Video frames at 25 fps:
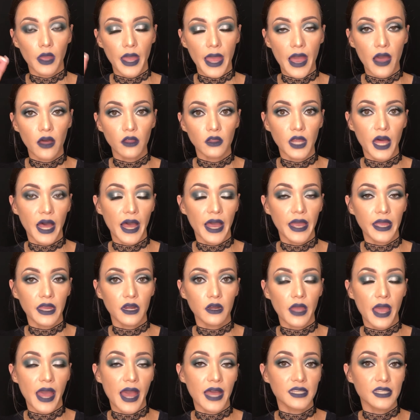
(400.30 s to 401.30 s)

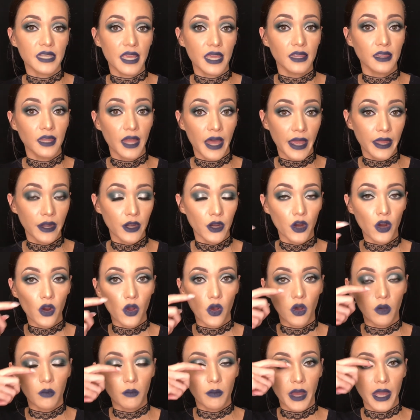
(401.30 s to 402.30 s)
outline as a liner
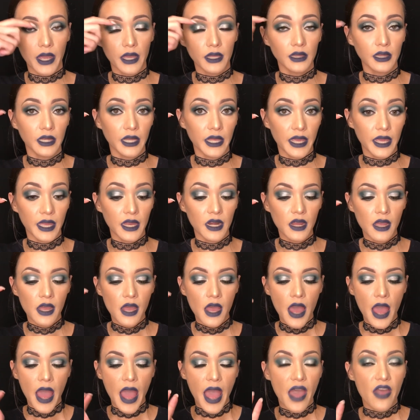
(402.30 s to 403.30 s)
on my lid,
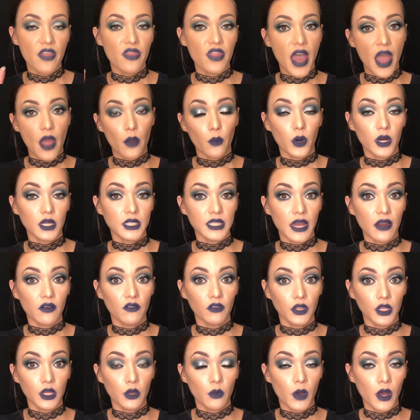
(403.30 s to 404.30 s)
and that worked out
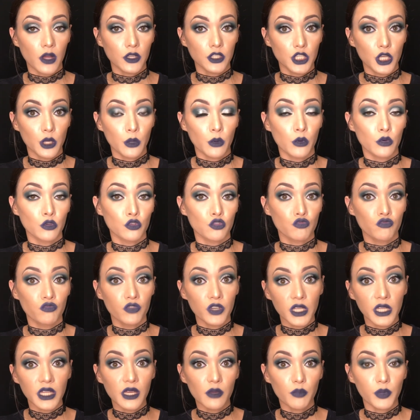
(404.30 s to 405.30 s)
really well too. It was
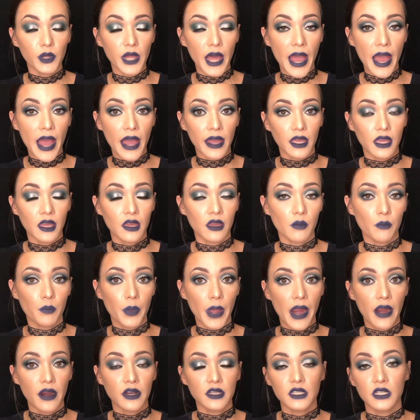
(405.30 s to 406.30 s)
really black in
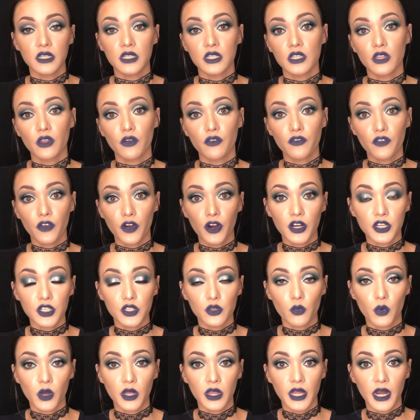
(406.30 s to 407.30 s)
comparison to the
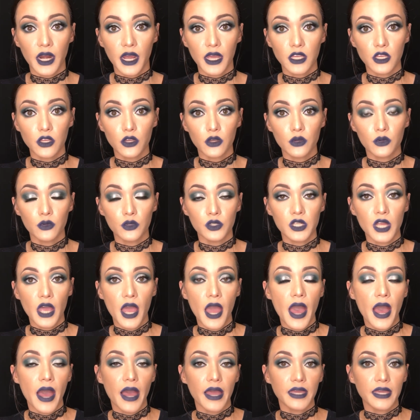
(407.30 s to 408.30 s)
first one that I used.
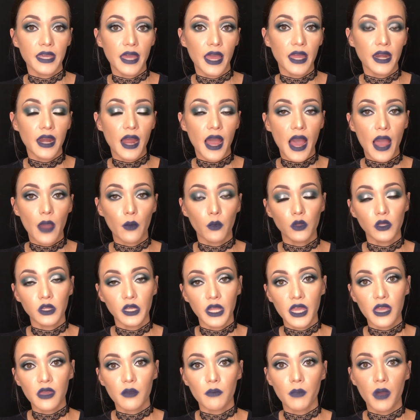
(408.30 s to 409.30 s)
Again, I will
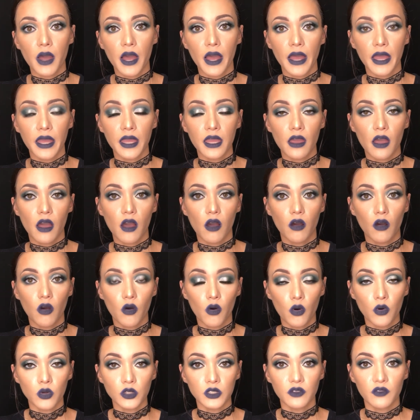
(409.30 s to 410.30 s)
link my
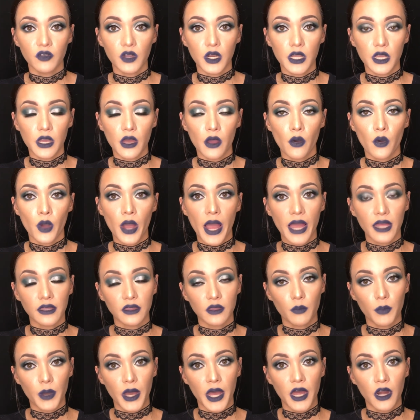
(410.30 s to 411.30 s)
old video at
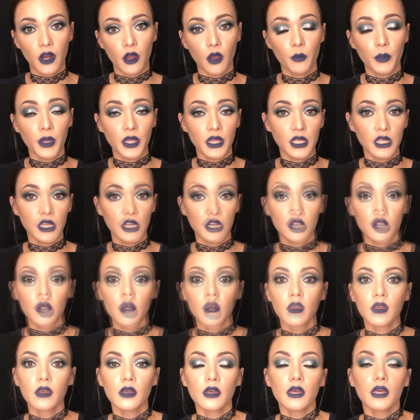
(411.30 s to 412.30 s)
the bottom in the
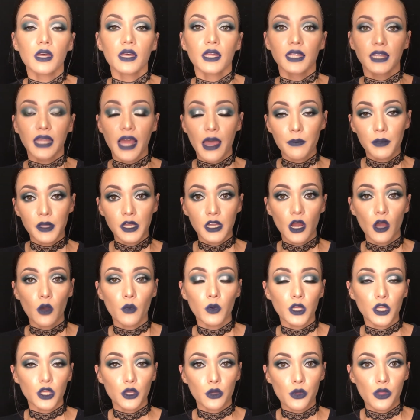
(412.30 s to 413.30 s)
description. Let me know
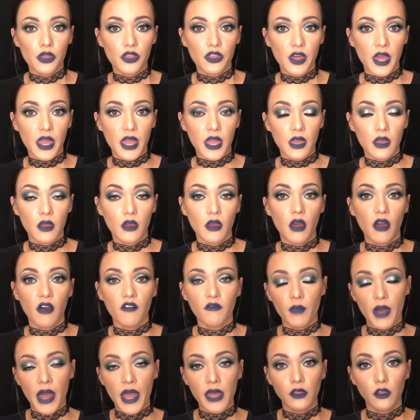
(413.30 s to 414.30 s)
what you think of
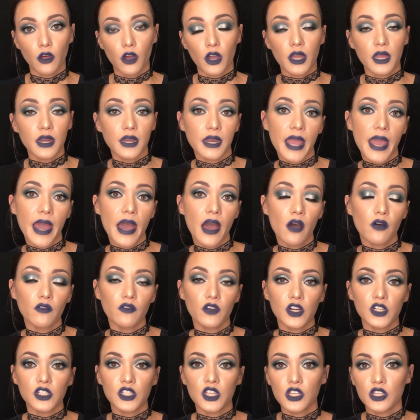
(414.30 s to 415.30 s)
my look now
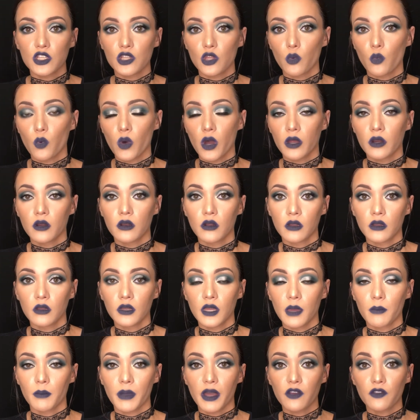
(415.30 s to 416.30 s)
versus the one
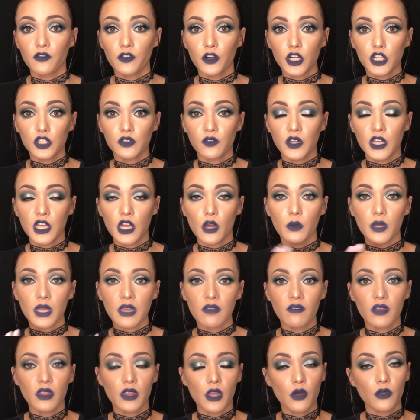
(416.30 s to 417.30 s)
in my first video.
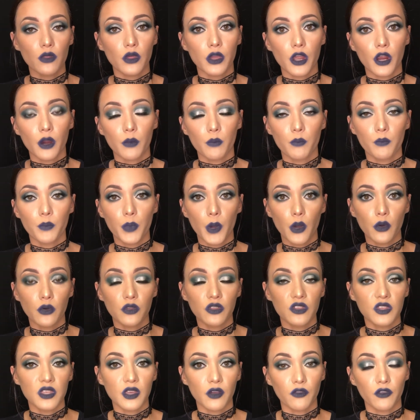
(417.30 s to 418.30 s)
Even though they are
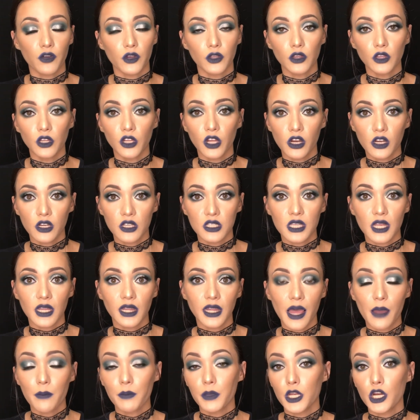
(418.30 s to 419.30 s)
both different looks,
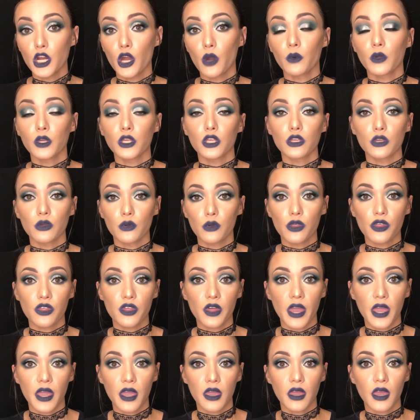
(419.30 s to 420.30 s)
let me know what you
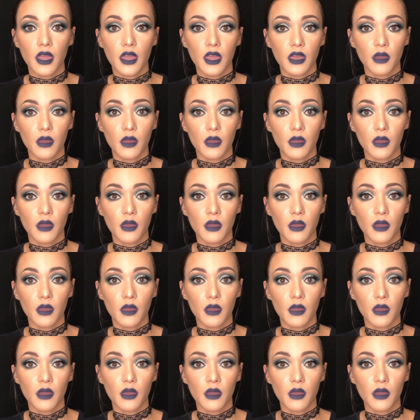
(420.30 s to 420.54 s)
think in